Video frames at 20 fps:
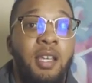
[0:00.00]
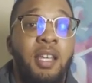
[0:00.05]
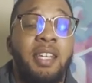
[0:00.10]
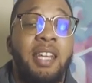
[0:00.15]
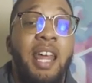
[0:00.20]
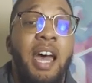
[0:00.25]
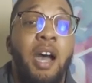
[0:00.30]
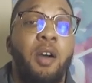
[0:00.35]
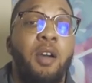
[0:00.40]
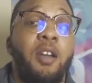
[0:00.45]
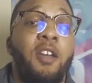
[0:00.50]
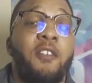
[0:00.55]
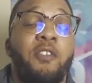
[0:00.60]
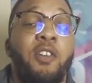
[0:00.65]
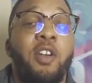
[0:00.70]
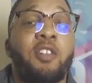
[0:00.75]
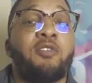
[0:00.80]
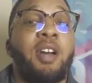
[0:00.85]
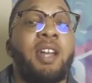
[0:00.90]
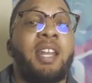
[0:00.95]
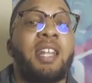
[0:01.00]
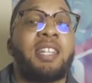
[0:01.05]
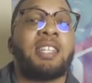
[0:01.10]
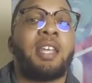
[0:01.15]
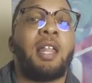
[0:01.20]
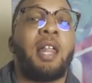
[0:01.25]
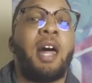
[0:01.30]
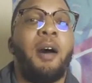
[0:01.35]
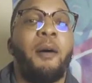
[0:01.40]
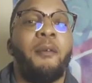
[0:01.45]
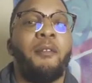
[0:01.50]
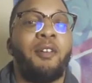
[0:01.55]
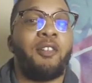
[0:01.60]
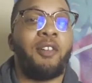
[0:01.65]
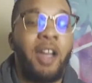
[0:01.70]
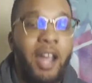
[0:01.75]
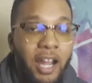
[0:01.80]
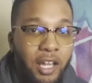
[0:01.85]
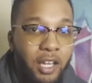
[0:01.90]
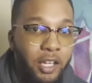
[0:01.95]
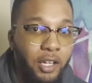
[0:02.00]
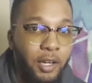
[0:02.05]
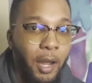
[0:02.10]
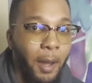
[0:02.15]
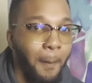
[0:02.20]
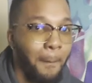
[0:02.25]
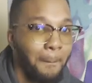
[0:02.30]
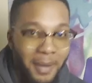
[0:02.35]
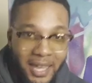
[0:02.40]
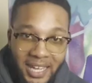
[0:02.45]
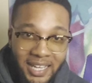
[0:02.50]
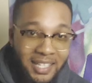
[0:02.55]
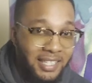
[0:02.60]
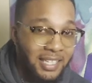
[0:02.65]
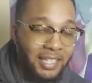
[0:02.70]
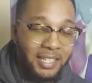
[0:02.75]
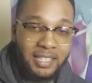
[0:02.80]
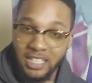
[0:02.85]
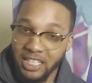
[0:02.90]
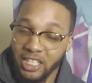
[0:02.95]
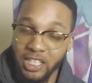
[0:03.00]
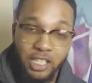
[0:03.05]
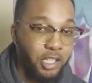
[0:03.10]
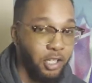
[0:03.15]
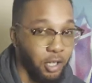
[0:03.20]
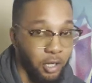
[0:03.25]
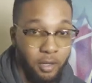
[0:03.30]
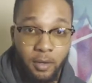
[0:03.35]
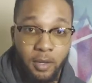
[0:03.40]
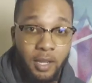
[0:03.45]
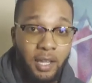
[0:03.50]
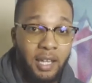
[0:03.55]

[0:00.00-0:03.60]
Now, if you're trying to sell a regular, a basic t-shirt,